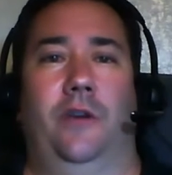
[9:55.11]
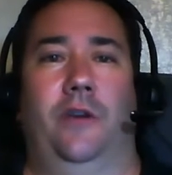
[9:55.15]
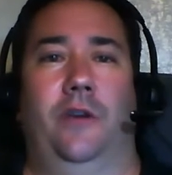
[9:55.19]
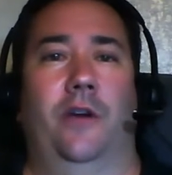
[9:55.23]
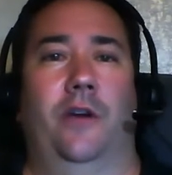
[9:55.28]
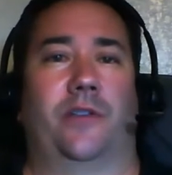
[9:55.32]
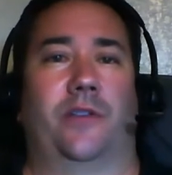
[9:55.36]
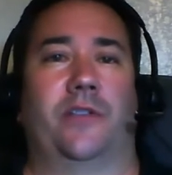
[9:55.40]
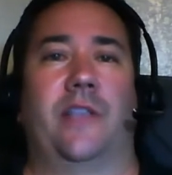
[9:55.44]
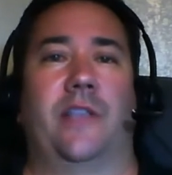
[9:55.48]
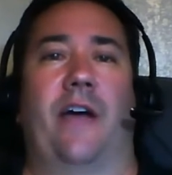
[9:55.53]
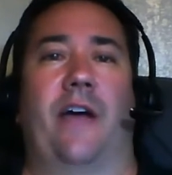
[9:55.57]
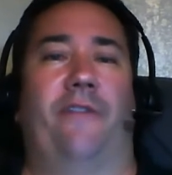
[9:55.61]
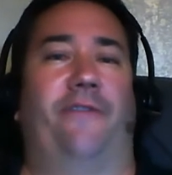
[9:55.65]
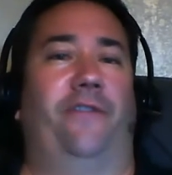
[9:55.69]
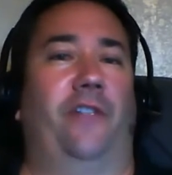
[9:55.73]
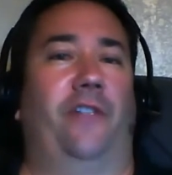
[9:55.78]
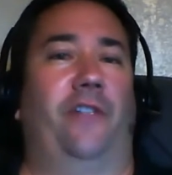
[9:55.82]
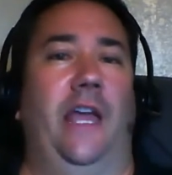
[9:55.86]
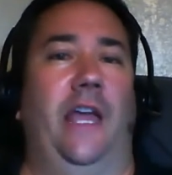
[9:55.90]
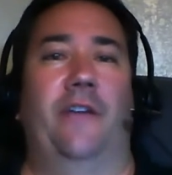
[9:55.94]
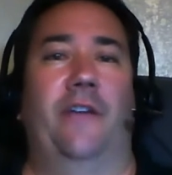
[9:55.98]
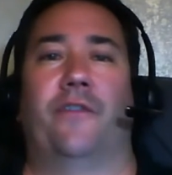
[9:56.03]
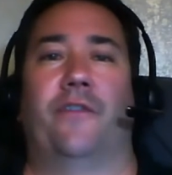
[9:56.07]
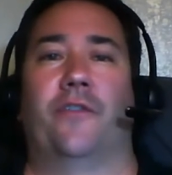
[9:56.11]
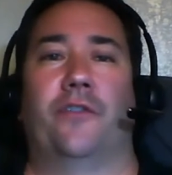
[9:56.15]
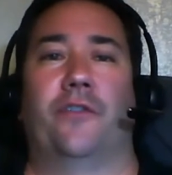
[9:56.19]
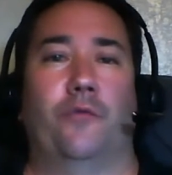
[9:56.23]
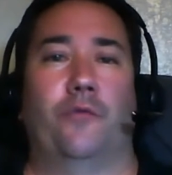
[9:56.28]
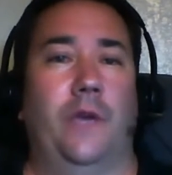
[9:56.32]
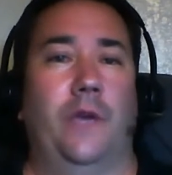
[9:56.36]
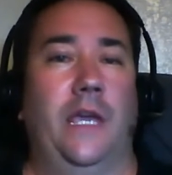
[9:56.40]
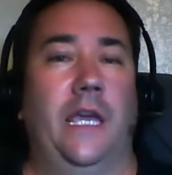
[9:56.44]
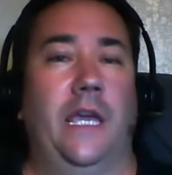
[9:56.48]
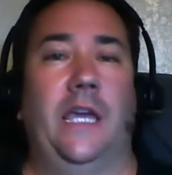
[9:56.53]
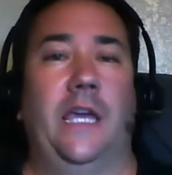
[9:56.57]
It's not flavor of the
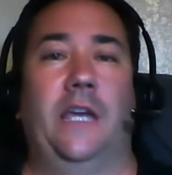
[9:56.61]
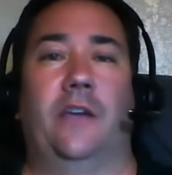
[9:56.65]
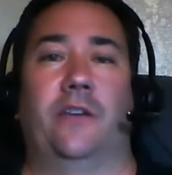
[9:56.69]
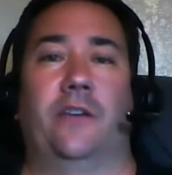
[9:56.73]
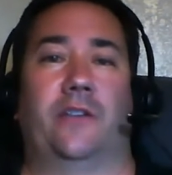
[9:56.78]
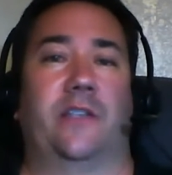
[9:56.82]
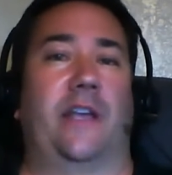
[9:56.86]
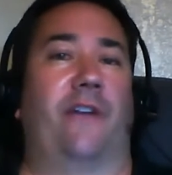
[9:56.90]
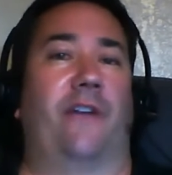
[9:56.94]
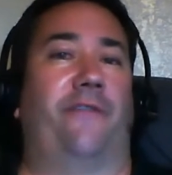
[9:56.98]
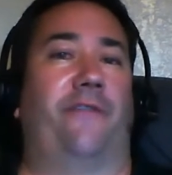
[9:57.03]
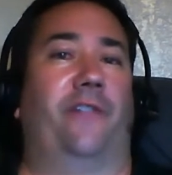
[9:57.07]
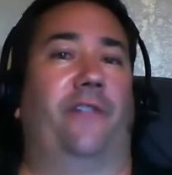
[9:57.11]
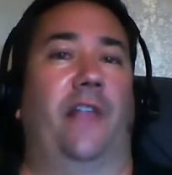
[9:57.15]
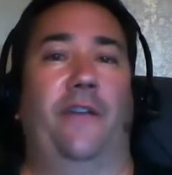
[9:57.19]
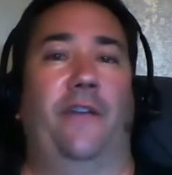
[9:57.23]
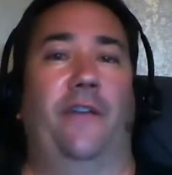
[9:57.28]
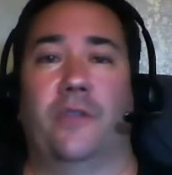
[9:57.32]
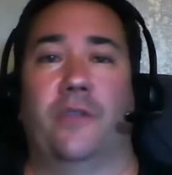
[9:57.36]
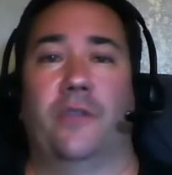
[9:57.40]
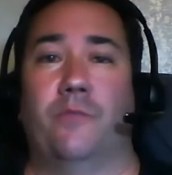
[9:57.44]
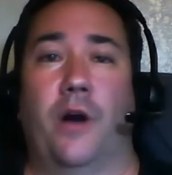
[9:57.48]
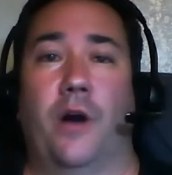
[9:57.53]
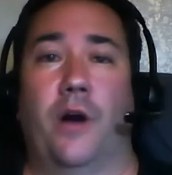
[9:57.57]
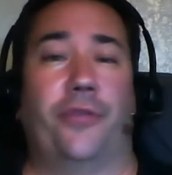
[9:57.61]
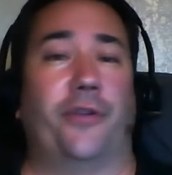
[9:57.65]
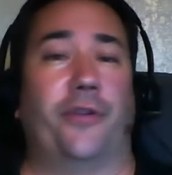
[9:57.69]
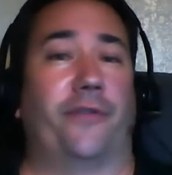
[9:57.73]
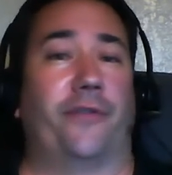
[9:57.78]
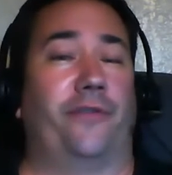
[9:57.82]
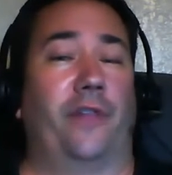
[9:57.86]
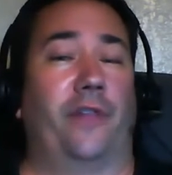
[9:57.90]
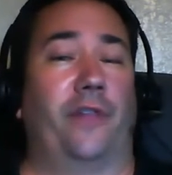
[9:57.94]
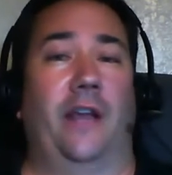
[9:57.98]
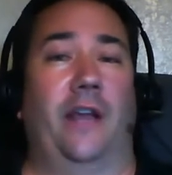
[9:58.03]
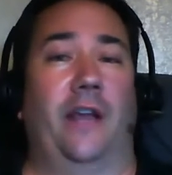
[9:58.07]
week, it's not flavor of the month or
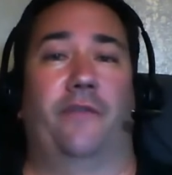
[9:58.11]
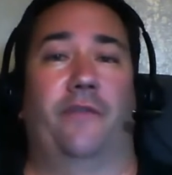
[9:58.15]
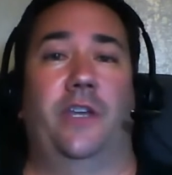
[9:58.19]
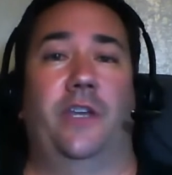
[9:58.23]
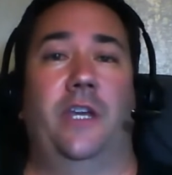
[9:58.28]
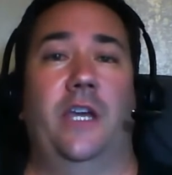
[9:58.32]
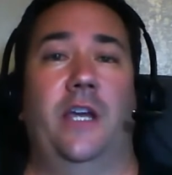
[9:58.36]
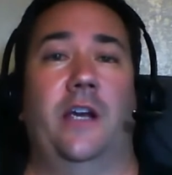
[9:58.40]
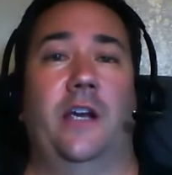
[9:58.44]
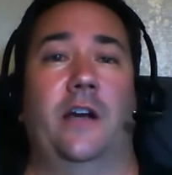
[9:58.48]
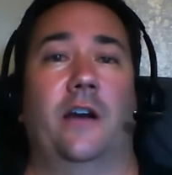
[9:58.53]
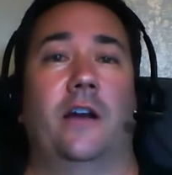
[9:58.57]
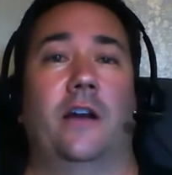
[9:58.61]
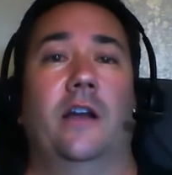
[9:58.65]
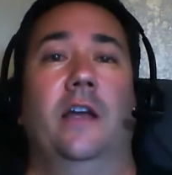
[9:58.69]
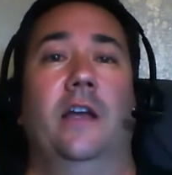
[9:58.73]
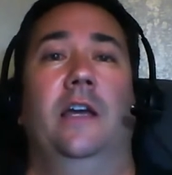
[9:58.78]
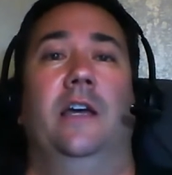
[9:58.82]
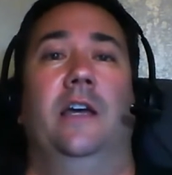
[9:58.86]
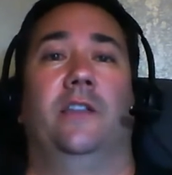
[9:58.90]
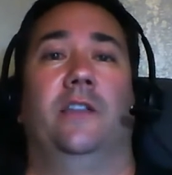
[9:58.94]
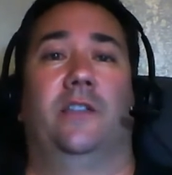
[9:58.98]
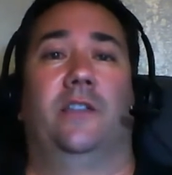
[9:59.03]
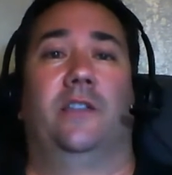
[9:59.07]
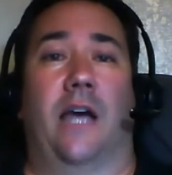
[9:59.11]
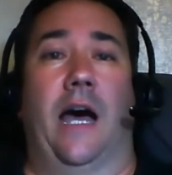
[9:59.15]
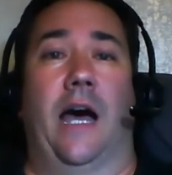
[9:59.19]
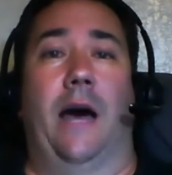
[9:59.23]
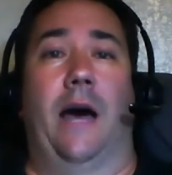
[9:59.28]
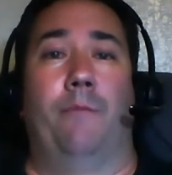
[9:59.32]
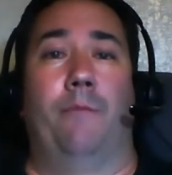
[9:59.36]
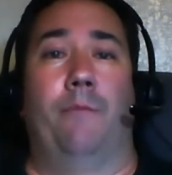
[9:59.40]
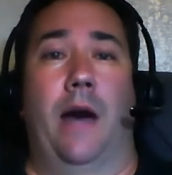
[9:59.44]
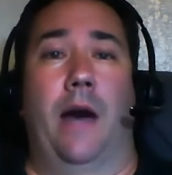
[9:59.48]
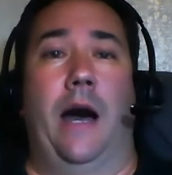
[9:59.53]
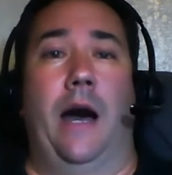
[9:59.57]
flavor of the year.
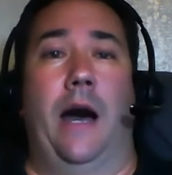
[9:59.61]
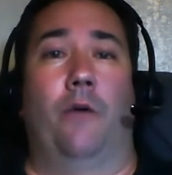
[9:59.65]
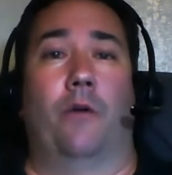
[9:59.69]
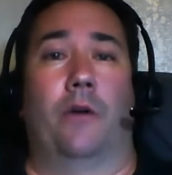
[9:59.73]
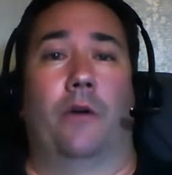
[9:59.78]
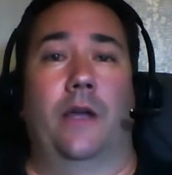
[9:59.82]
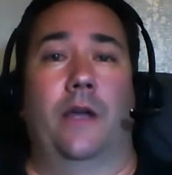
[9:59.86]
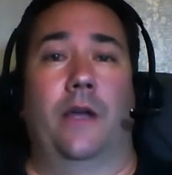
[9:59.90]
Tom Maurer